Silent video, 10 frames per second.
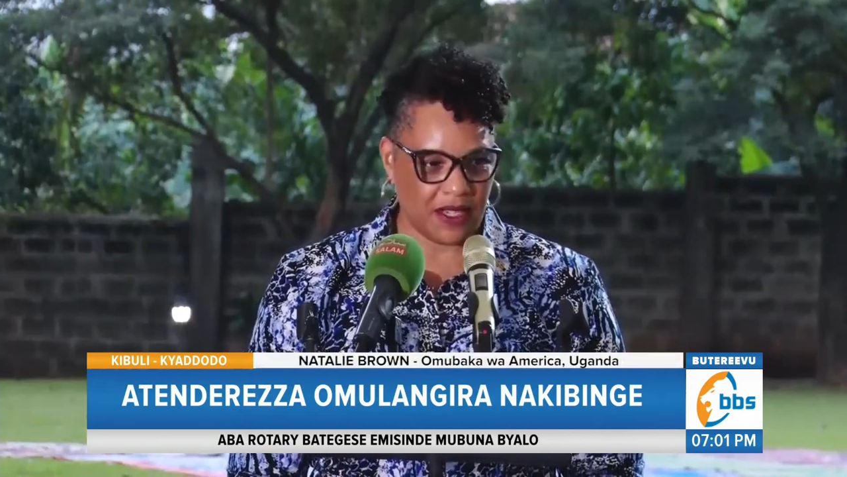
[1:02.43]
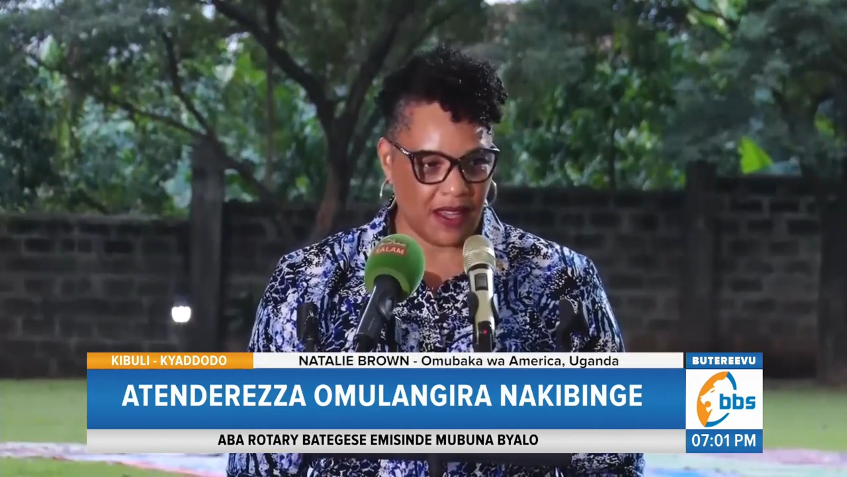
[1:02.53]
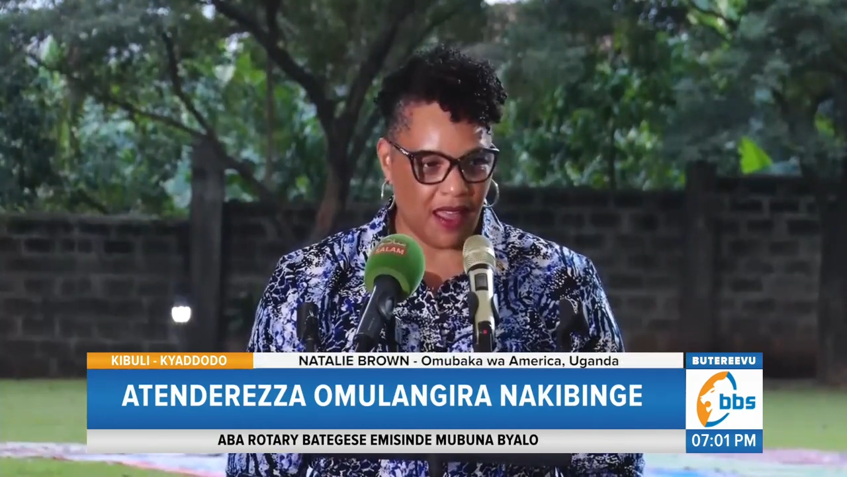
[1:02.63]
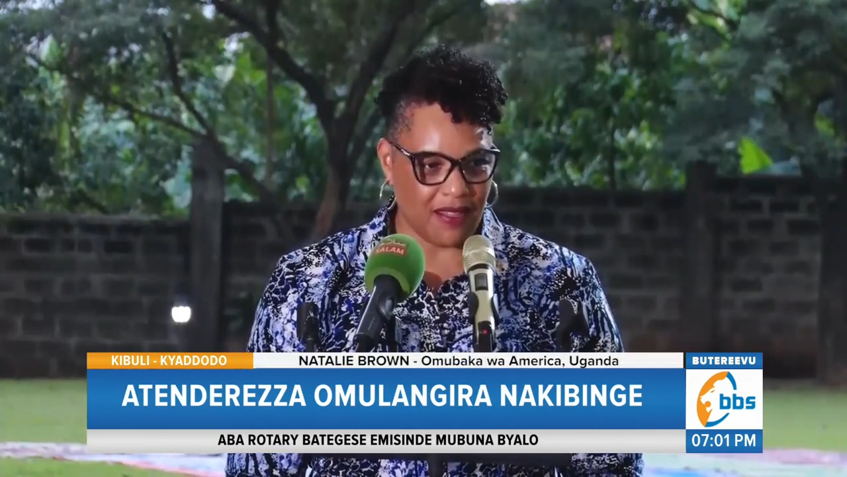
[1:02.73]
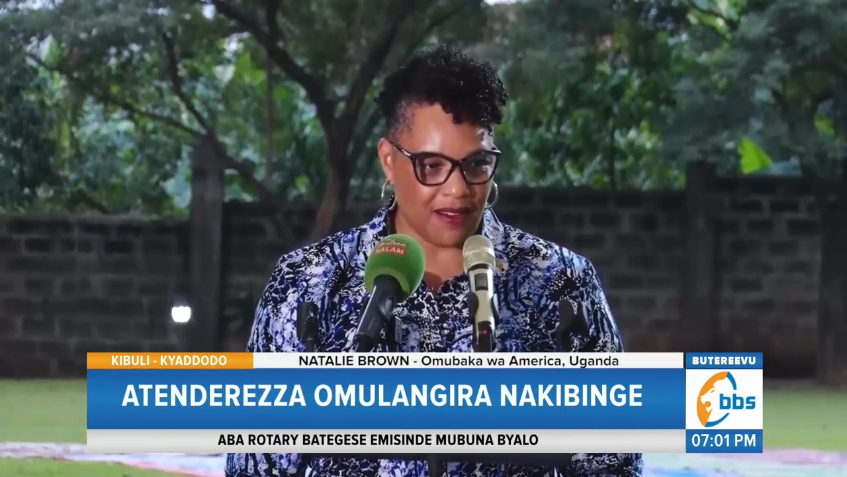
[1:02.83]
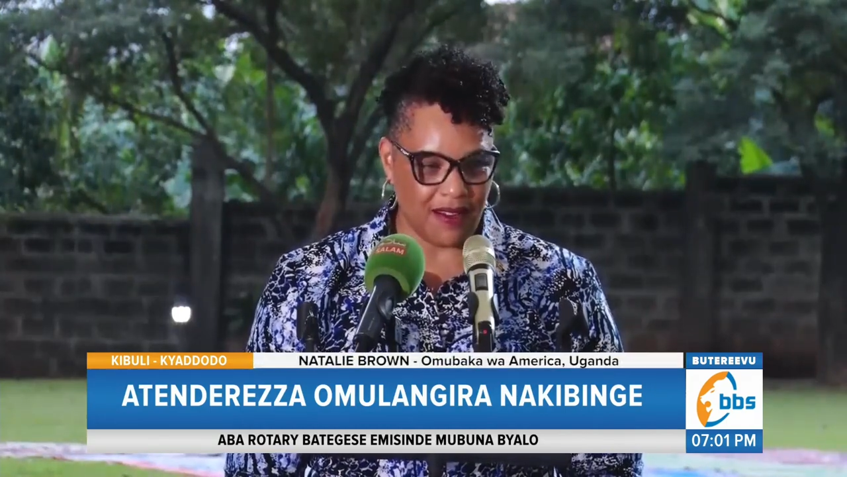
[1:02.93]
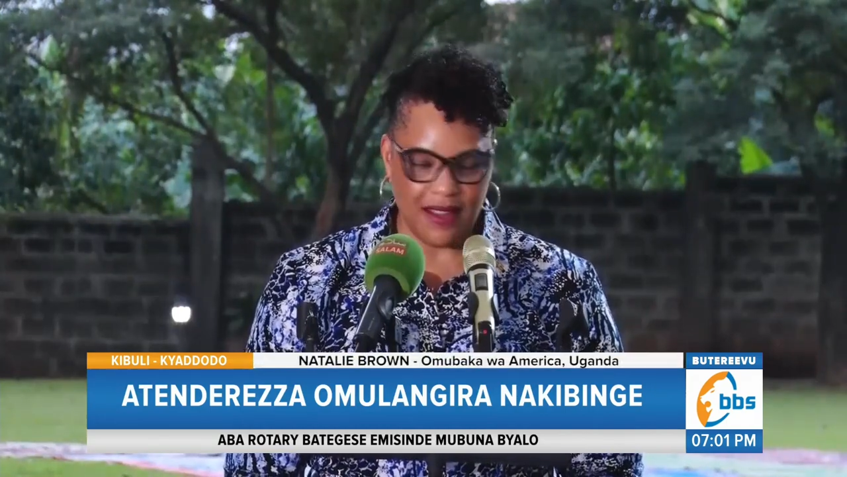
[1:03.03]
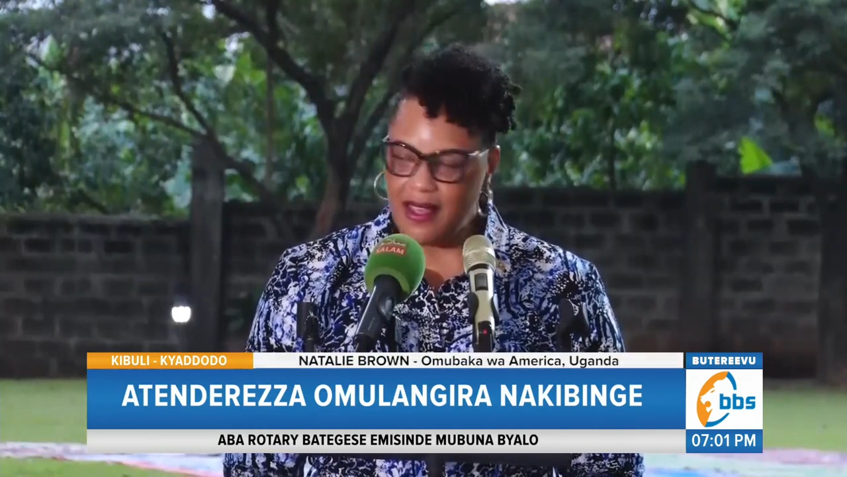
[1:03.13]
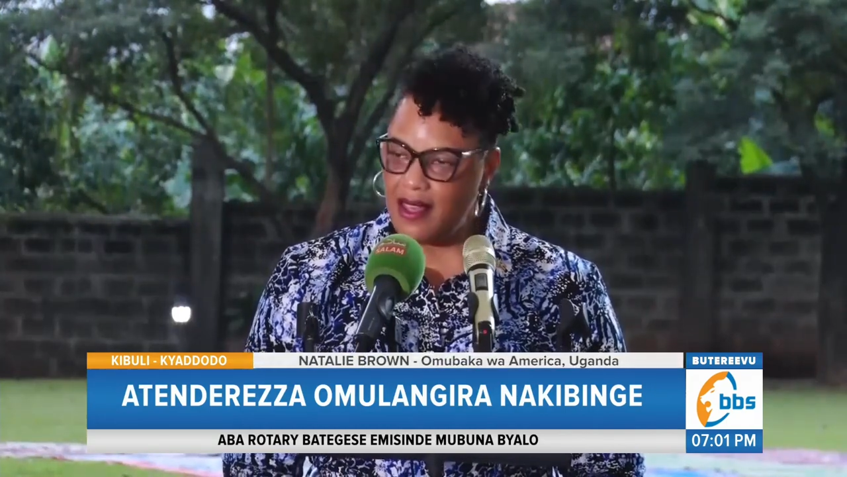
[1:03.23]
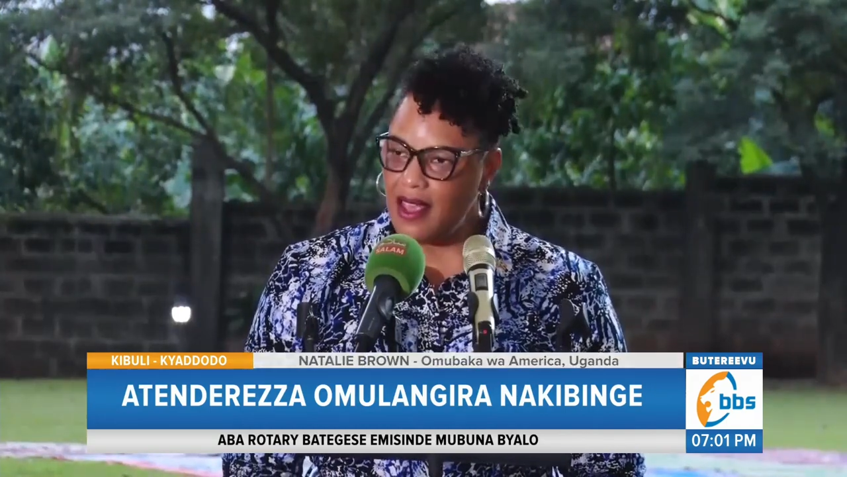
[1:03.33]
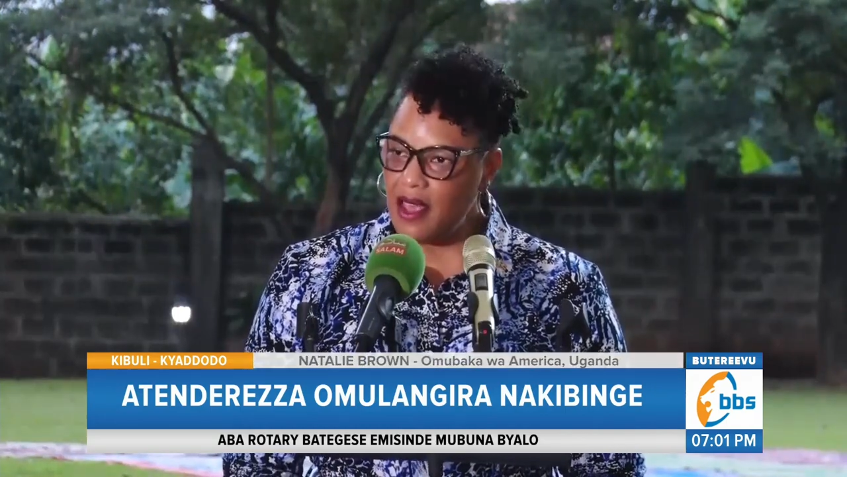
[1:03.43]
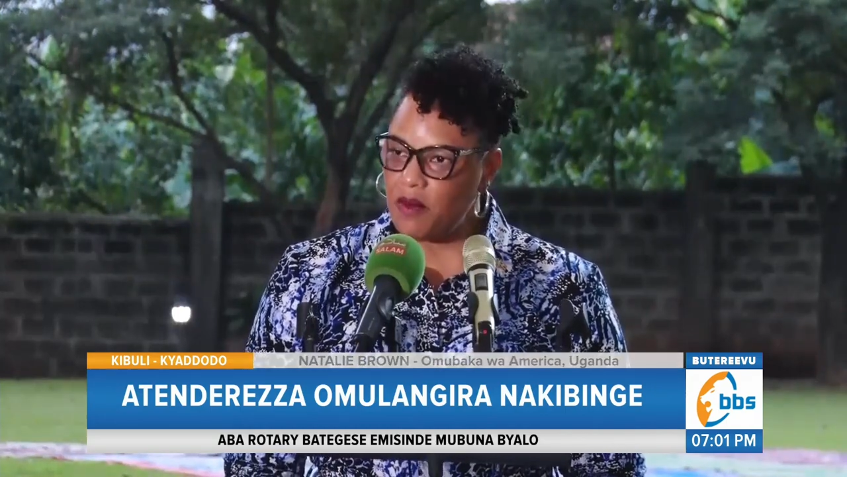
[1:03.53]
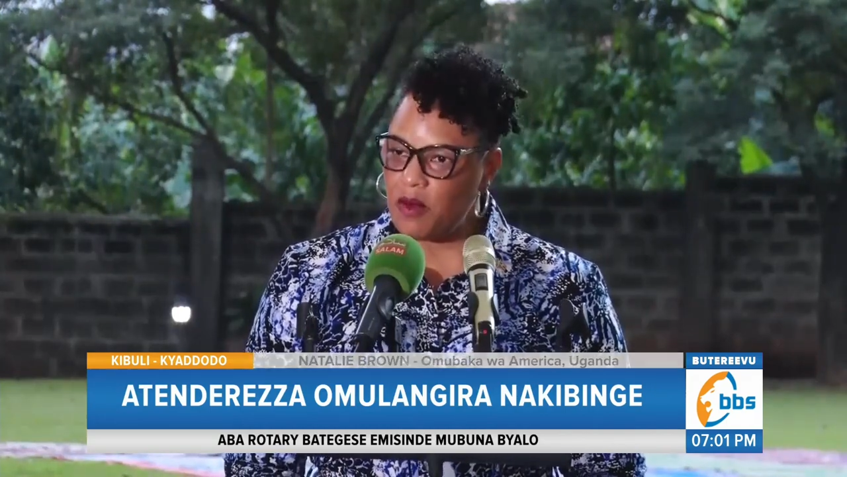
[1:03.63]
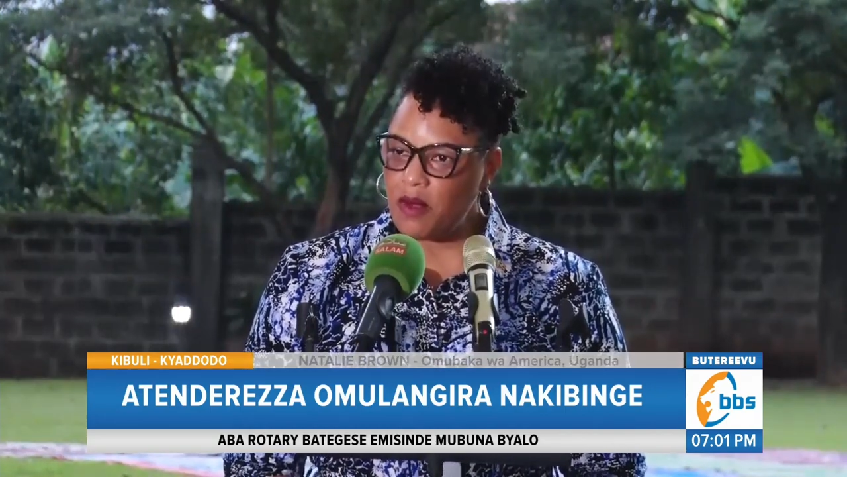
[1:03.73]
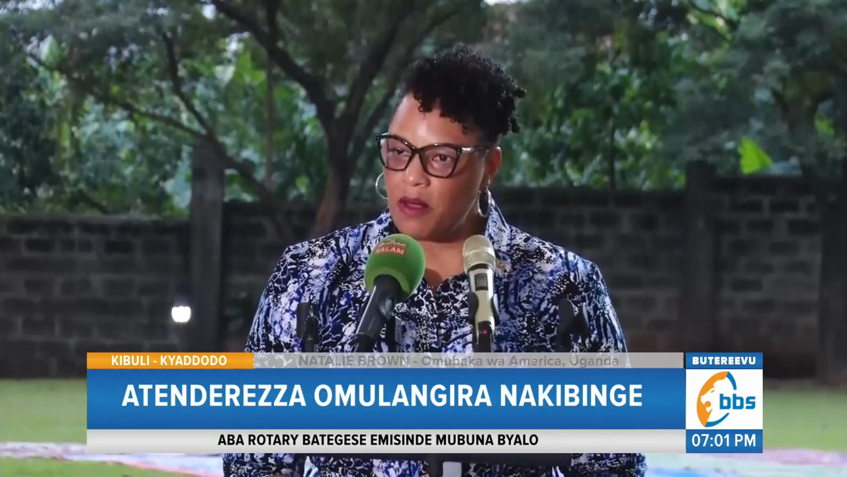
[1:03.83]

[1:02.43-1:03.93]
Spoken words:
together and when we